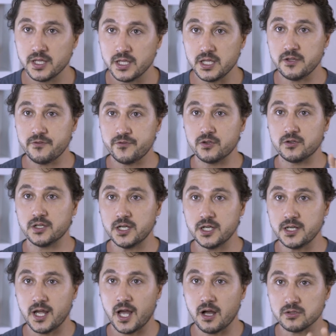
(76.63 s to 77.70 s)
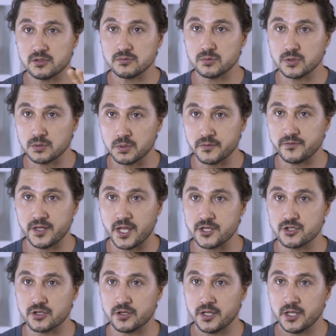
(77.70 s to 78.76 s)
If you learn how to work with
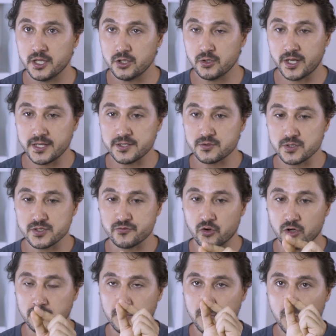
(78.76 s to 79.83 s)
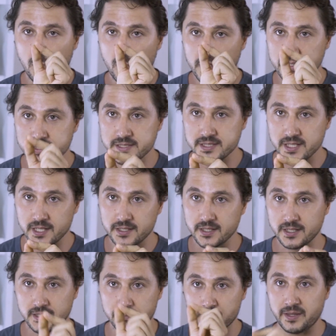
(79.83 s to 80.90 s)
nature, you can transform one seed
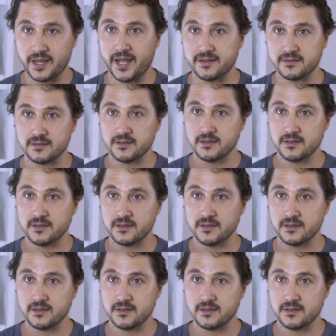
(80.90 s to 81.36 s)
in a plant.